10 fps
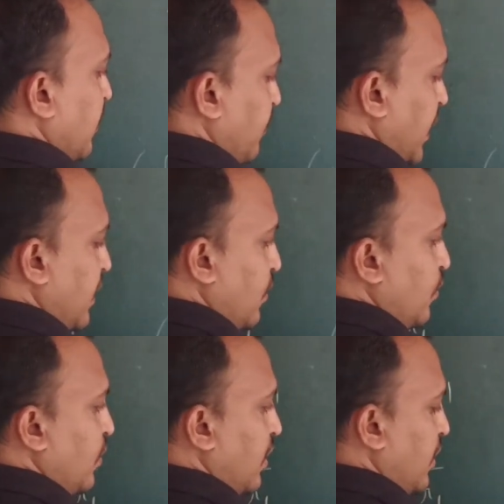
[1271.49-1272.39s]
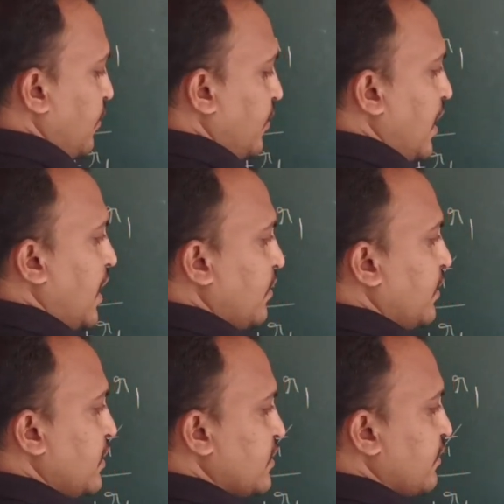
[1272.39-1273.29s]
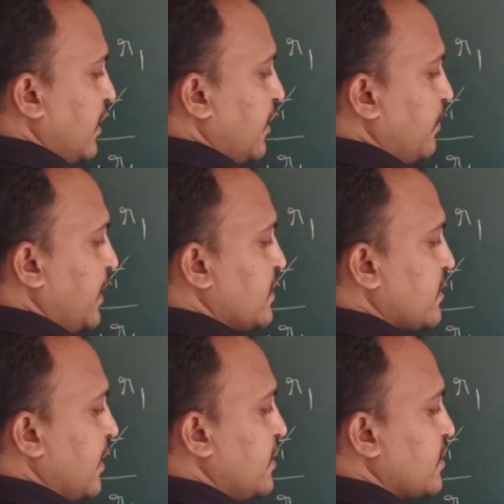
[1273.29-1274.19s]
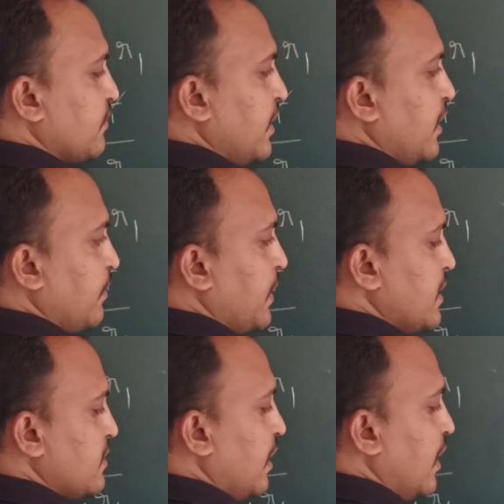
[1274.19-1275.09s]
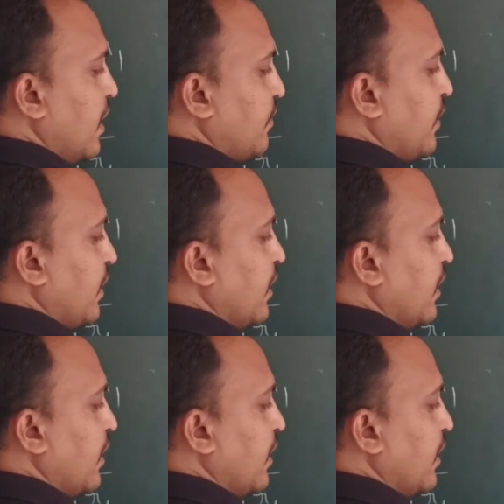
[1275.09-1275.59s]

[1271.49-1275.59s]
by root of r1 square plus k square plus r1.